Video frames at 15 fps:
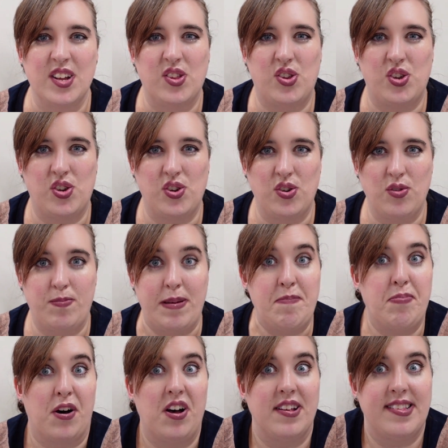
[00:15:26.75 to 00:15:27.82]
to be
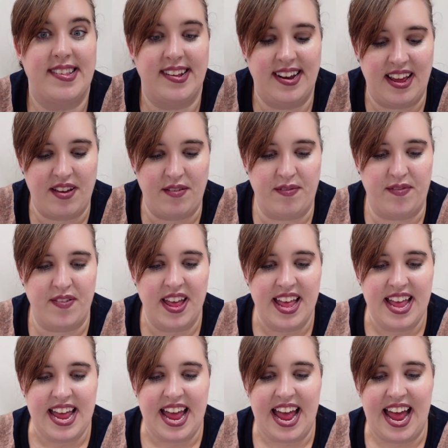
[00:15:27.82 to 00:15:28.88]
positive
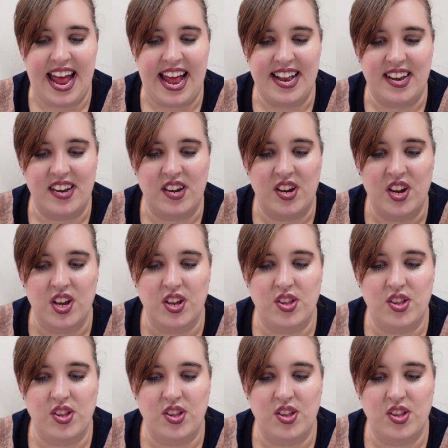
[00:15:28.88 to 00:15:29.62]
and